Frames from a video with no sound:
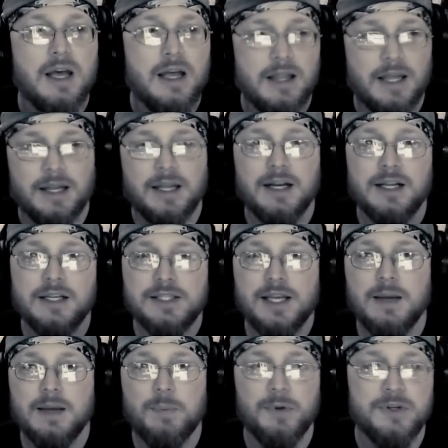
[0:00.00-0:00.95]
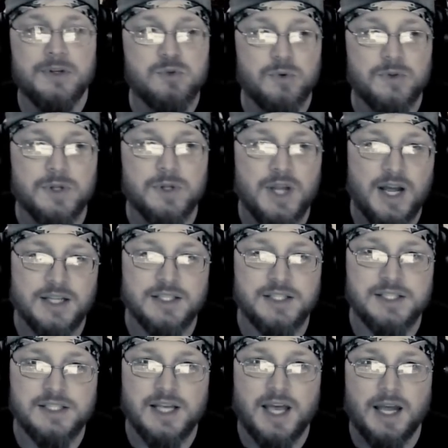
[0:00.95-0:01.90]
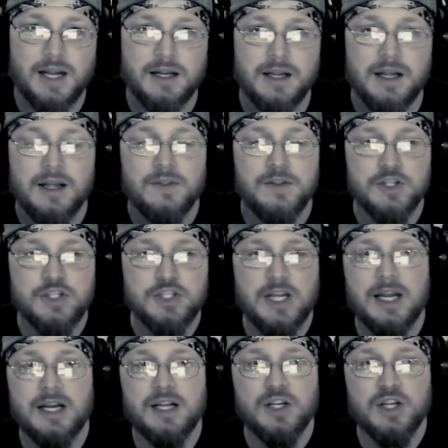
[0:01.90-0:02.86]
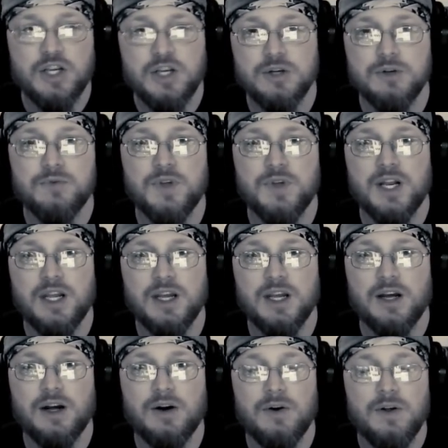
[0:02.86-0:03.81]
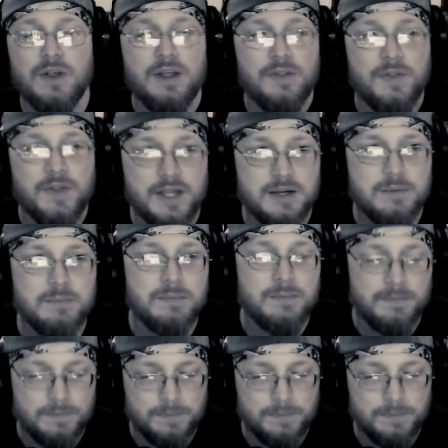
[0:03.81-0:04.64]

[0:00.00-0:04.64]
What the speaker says: Like an example is with Non-Sec, the Shannon Q video, the